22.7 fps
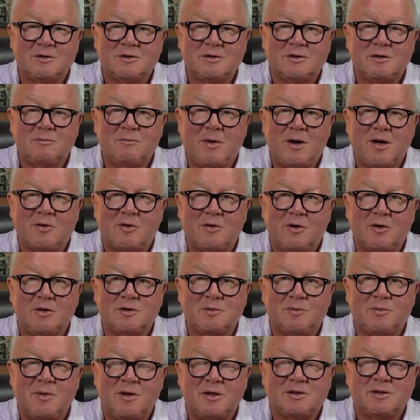that my Crohn's
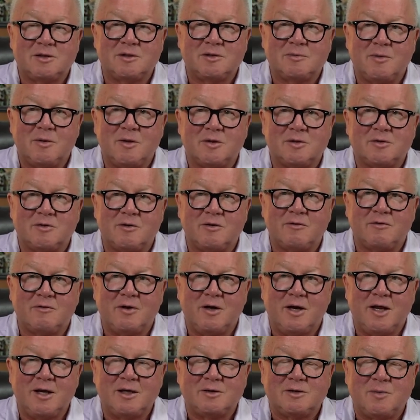patients, my ulcerative
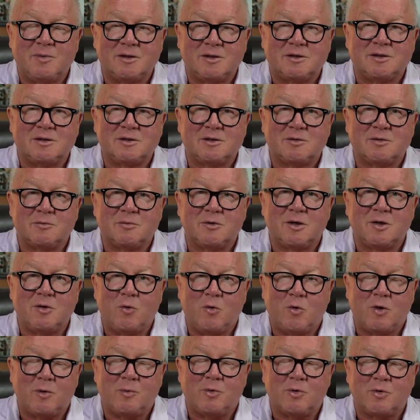colitis patients, the really
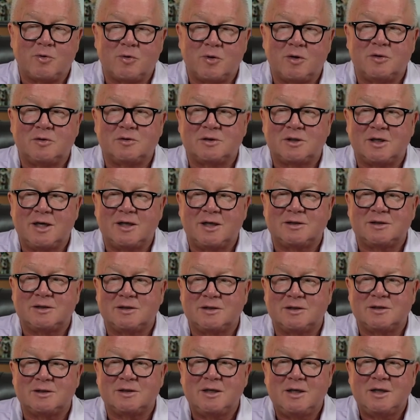horrible Crohn's
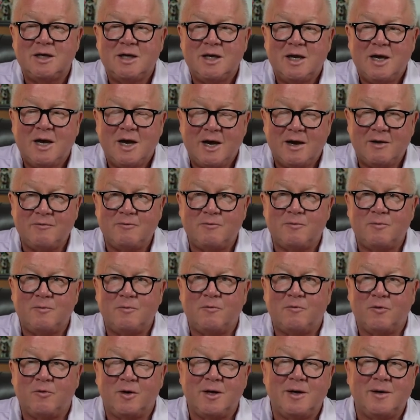cases, I
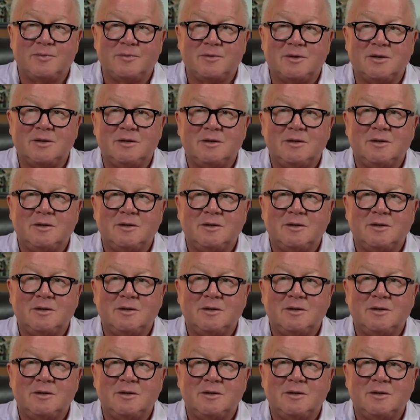flipped.